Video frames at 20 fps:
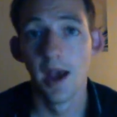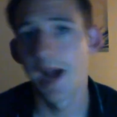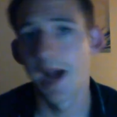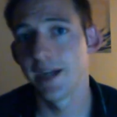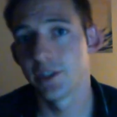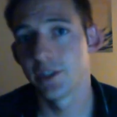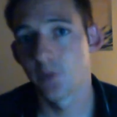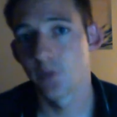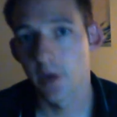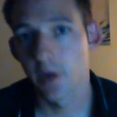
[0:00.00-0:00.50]

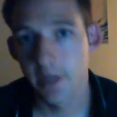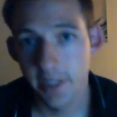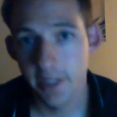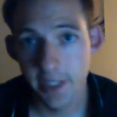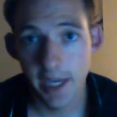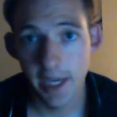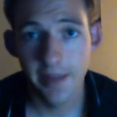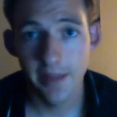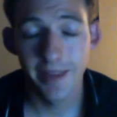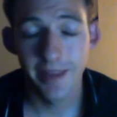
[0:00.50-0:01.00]
I just wanted to
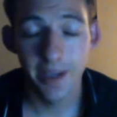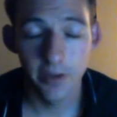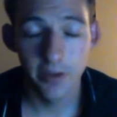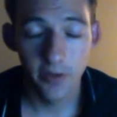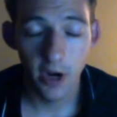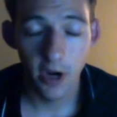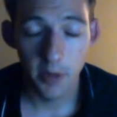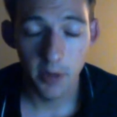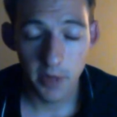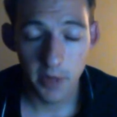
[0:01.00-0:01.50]
say thank you
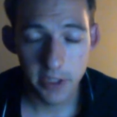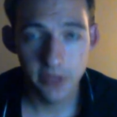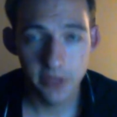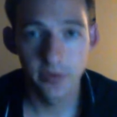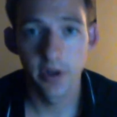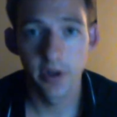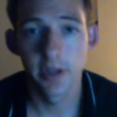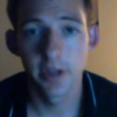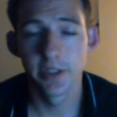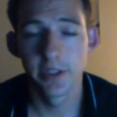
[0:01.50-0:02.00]
very much
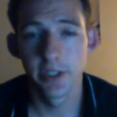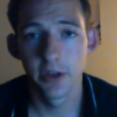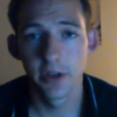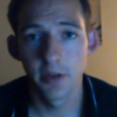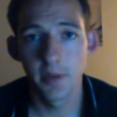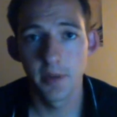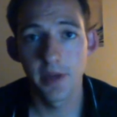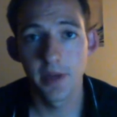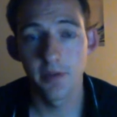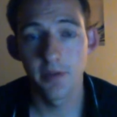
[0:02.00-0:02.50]
for
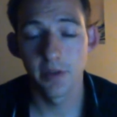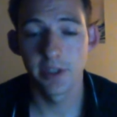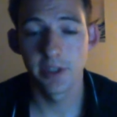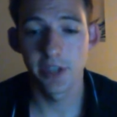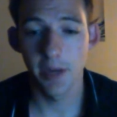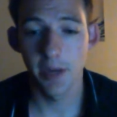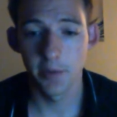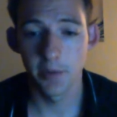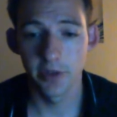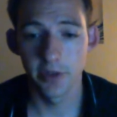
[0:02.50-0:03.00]
considering me for
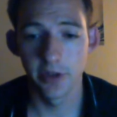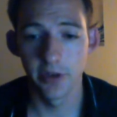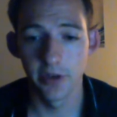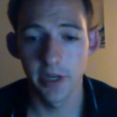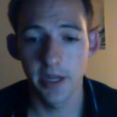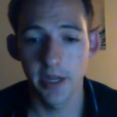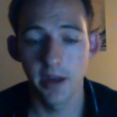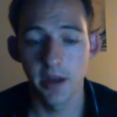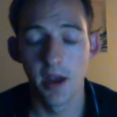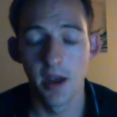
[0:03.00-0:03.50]
this
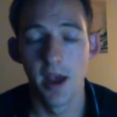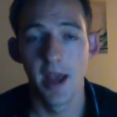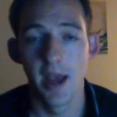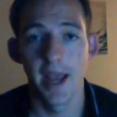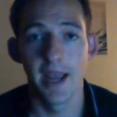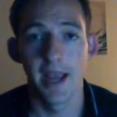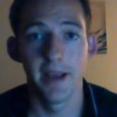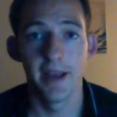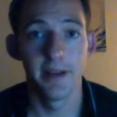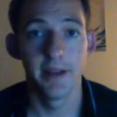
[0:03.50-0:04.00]
opportunity,
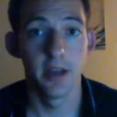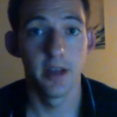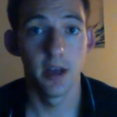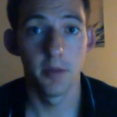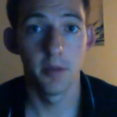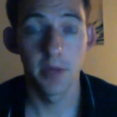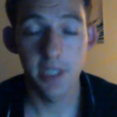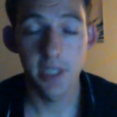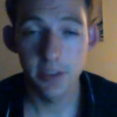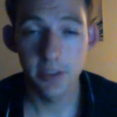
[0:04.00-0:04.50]
and
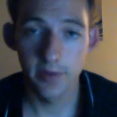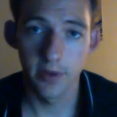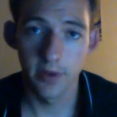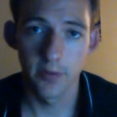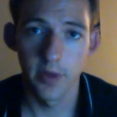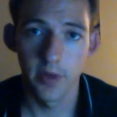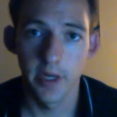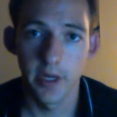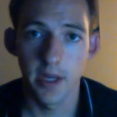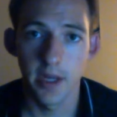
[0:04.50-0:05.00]
please
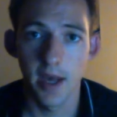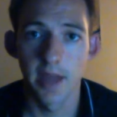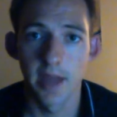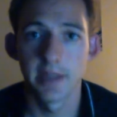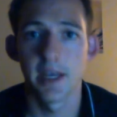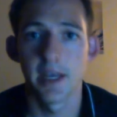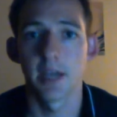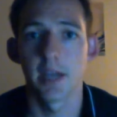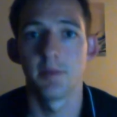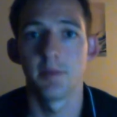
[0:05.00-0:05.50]
feel free to
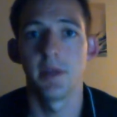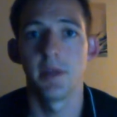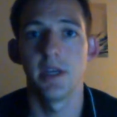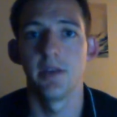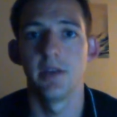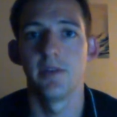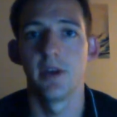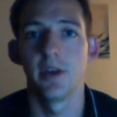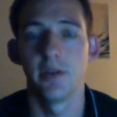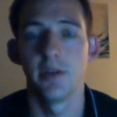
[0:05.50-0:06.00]
contact me
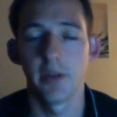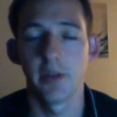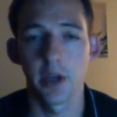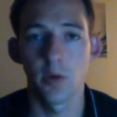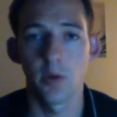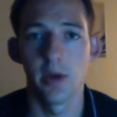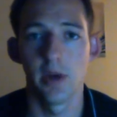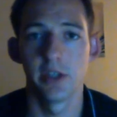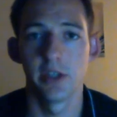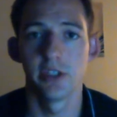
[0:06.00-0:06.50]
if you have any
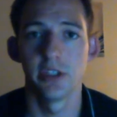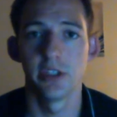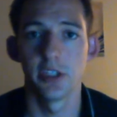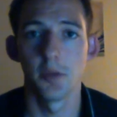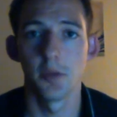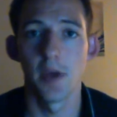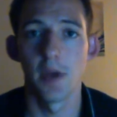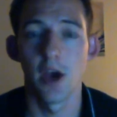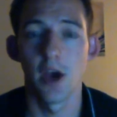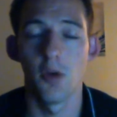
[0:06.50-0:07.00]
questions
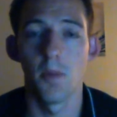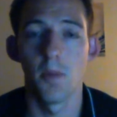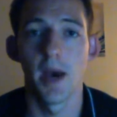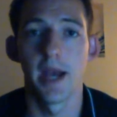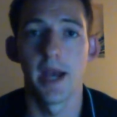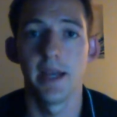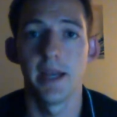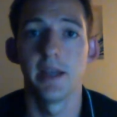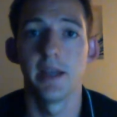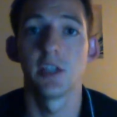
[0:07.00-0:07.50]
about
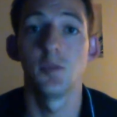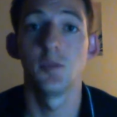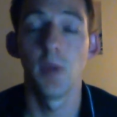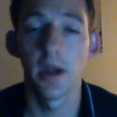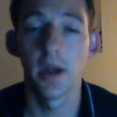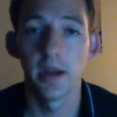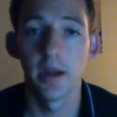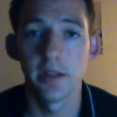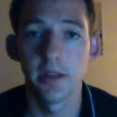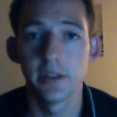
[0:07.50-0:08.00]
my
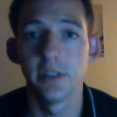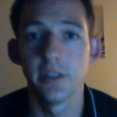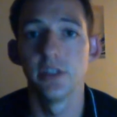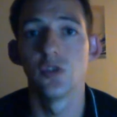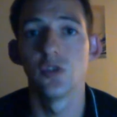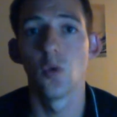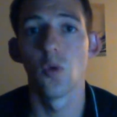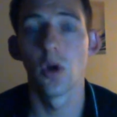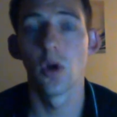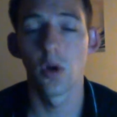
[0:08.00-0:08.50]

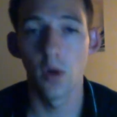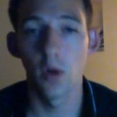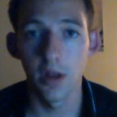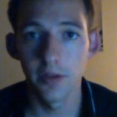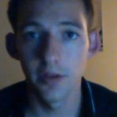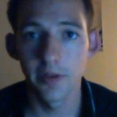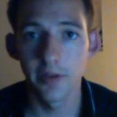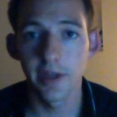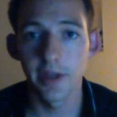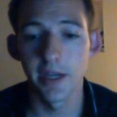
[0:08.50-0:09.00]
experiences or
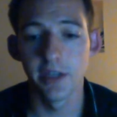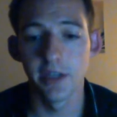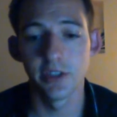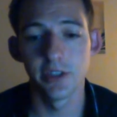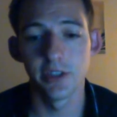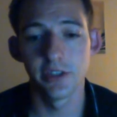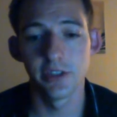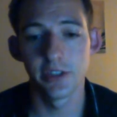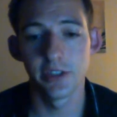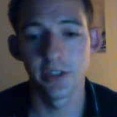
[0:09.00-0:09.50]

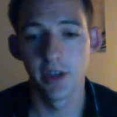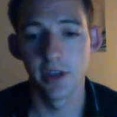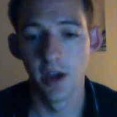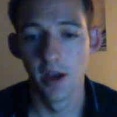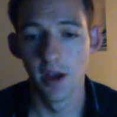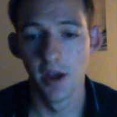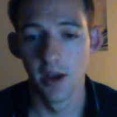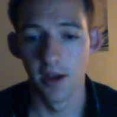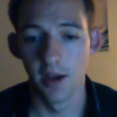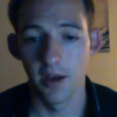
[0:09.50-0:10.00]
qualifications.
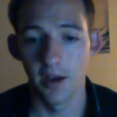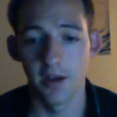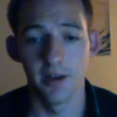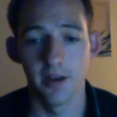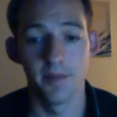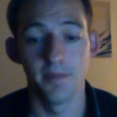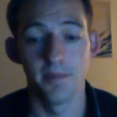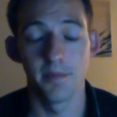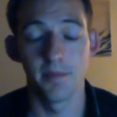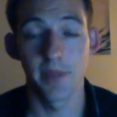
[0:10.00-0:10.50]

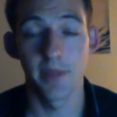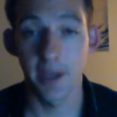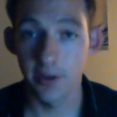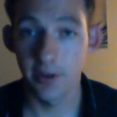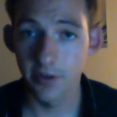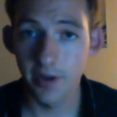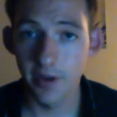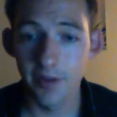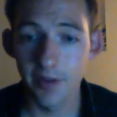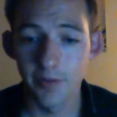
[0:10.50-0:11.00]
Thank
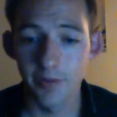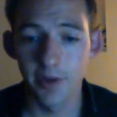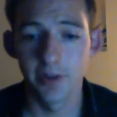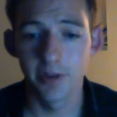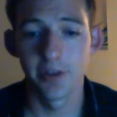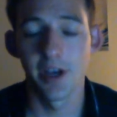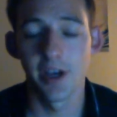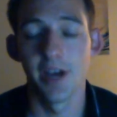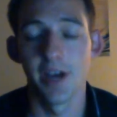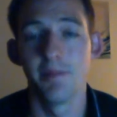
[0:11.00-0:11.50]
you again for your
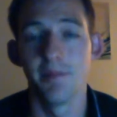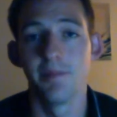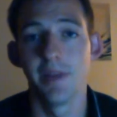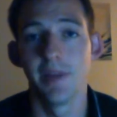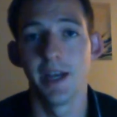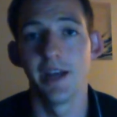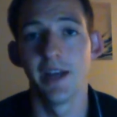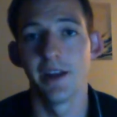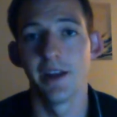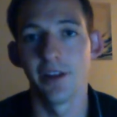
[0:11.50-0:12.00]
time,
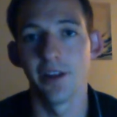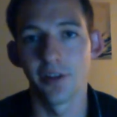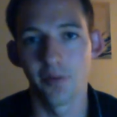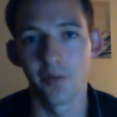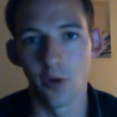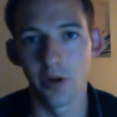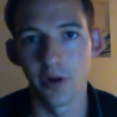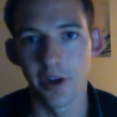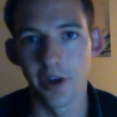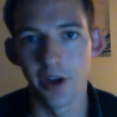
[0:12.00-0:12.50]
and I look
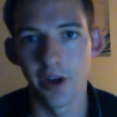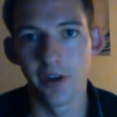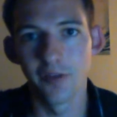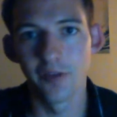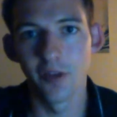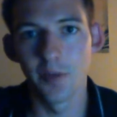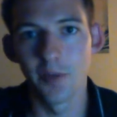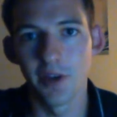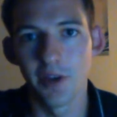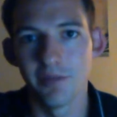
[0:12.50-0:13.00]
forward to hearing
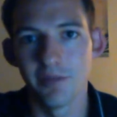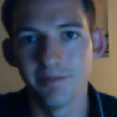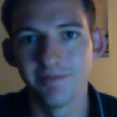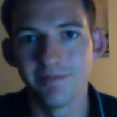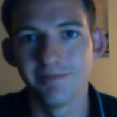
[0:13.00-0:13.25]
from you.